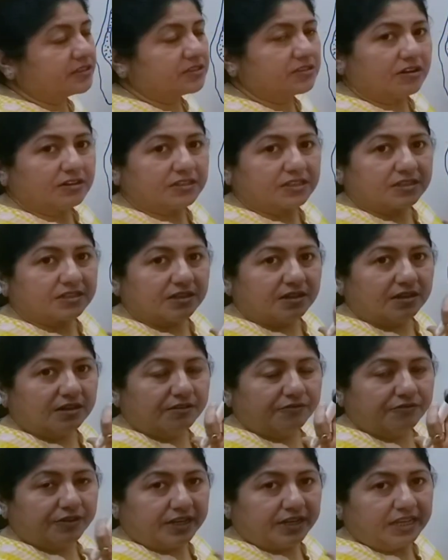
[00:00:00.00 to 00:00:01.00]
not
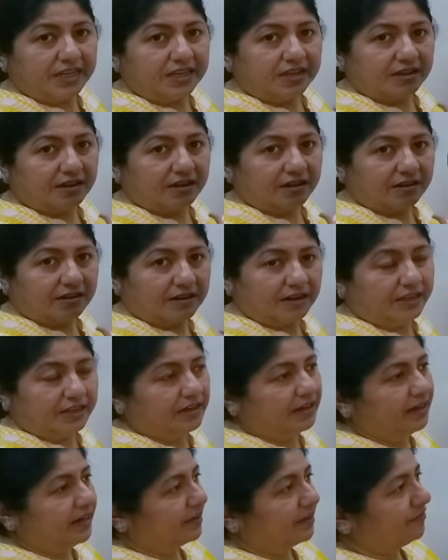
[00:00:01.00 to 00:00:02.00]
very clear,
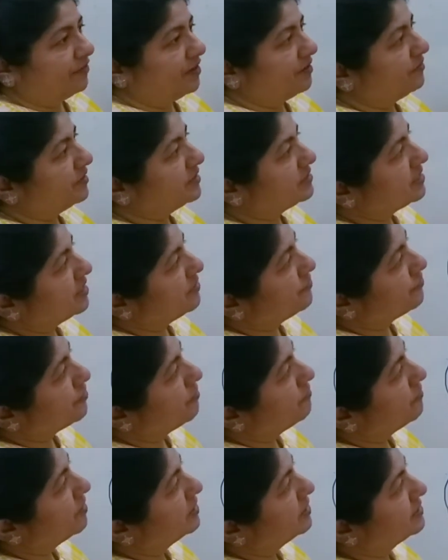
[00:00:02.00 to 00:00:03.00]
like when we see from
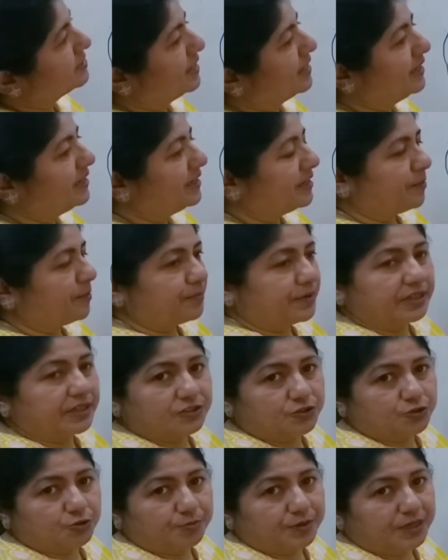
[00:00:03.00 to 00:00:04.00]
one side, it appears
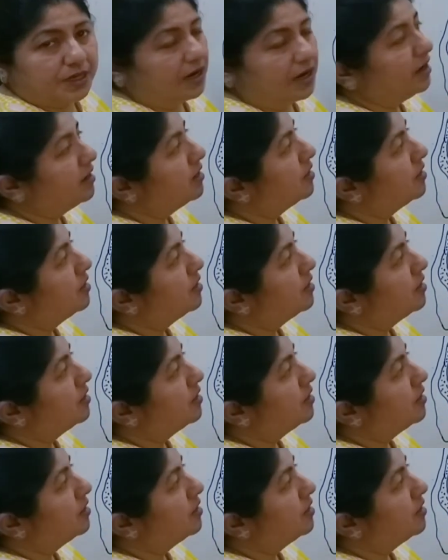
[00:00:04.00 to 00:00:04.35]
to be a